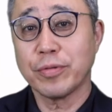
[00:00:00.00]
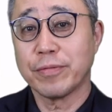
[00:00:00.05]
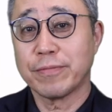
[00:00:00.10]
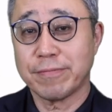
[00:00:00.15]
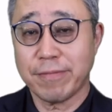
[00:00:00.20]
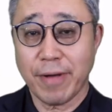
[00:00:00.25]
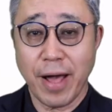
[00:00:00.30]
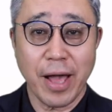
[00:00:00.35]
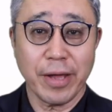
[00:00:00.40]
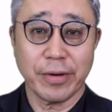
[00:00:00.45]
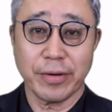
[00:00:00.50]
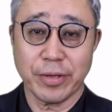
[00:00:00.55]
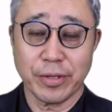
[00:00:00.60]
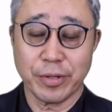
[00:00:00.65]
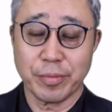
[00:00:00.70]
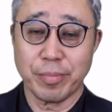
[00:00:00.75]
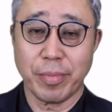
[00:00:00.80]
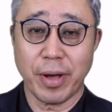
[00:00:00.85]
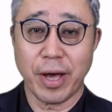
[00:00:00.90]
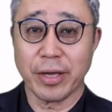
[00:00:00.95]
file
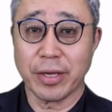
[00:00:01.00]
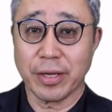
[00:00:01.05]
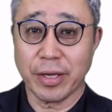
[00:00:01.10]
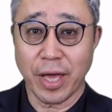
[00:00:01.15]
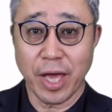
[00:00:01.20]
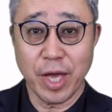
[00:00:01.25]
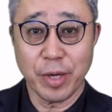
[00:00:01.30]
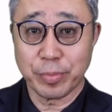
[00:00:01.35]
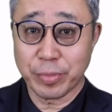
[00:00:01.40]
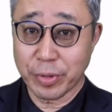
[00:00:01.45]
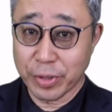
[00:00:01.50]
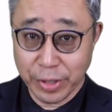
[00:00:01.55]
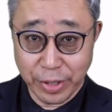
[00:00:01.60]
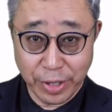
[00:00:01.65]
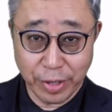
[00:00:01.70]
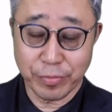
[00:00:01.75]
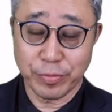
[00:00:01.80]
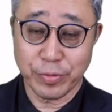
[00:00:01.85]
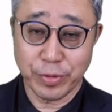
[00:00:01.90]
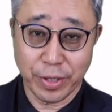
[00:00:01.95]
it by April
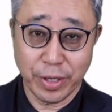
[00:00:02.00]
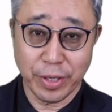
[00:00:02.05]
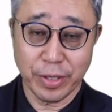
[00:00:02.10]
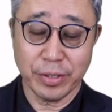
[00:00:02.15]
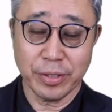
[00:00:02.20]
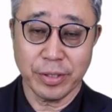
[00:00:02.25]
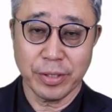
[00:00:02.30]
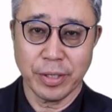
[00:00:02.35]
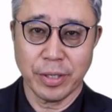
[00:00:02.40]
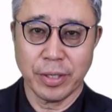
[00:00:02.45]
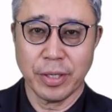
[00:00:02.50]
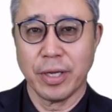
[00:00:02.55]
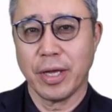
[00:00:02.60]
15,